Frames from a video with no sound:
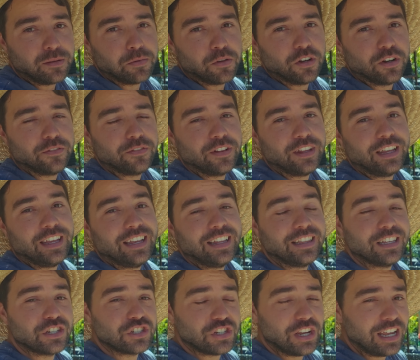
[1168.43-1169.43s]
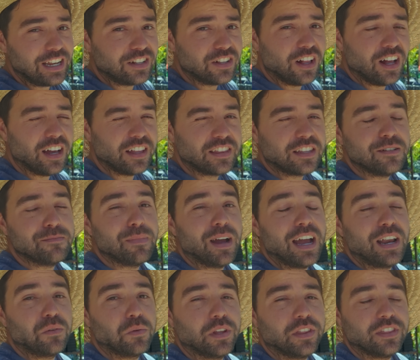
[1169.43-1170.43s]
beautifully. The shade cloth
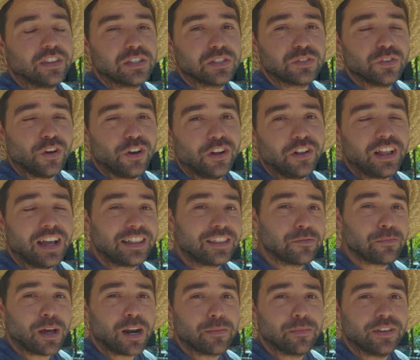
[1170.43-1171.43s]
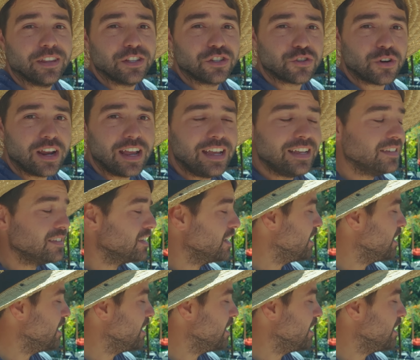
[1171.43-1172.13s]
combined with the soil at the bottom of the trays